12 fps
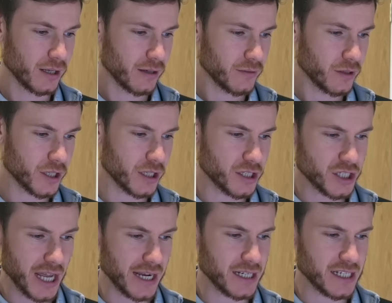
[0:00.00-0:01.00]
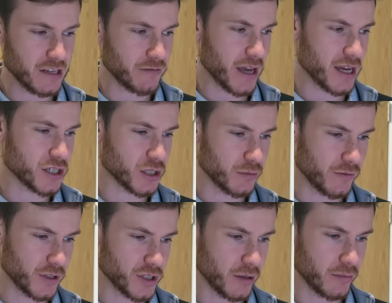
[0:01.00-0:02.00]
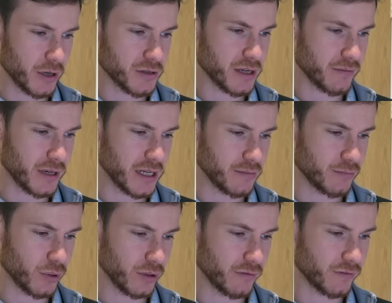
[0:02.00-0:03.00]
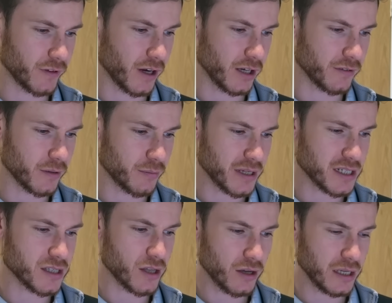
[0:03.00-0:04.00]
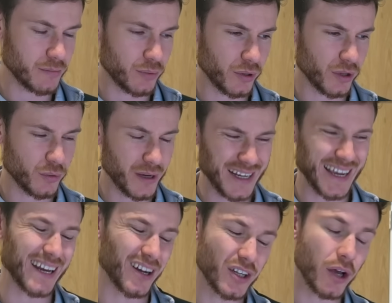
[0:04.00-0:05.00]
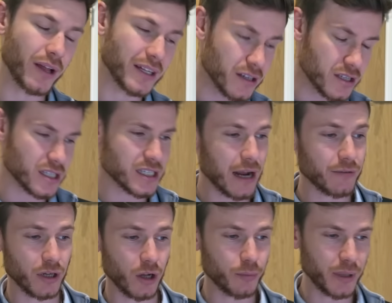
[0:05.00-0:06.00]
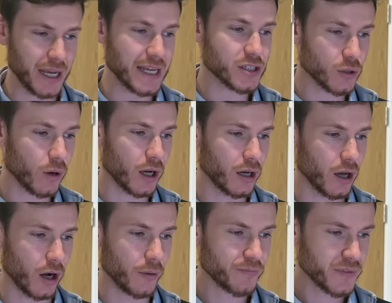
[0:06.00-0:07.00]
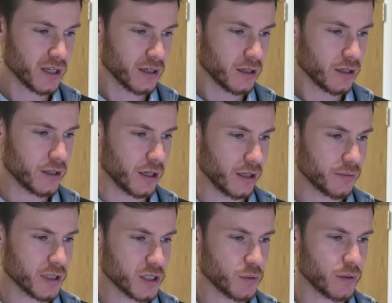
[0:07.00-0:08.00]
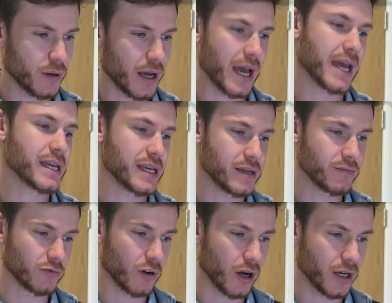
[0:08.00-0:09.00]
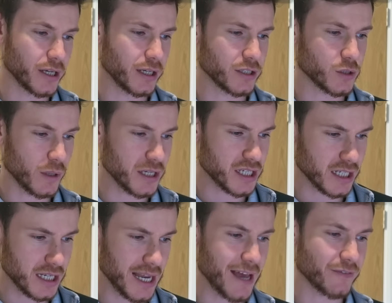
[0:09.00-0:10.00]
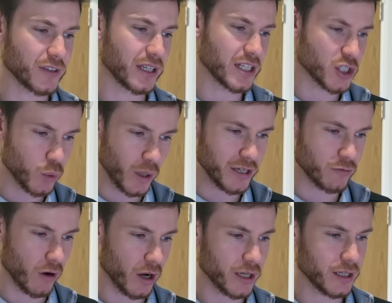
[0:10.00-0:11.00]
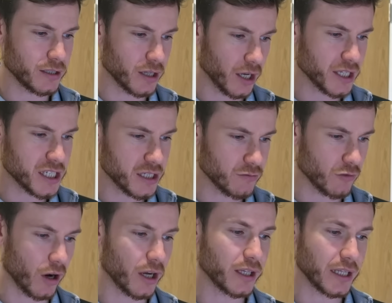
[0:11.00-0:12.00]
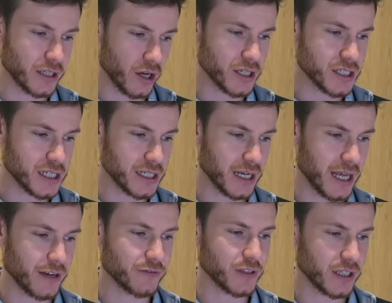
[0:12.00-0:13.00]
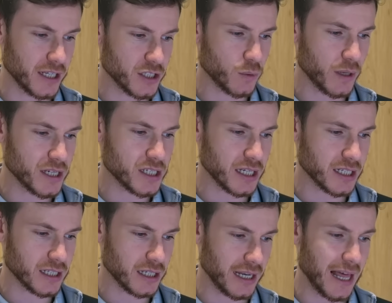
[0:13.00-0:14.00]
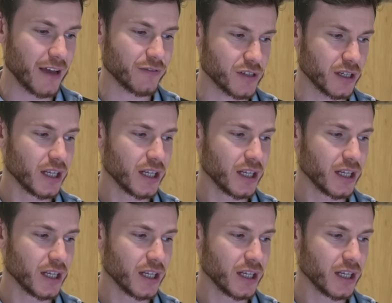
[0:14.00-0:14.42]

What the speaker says: look at the standard deviation with the jumbo, 17.5 compared to 13.3. Again, I know that doesn't sound a lot, but it is quite a lot, you know, because we were 18 right and 26 left, and then 20 right and 19 right, and then 19 left, and then 26 left. You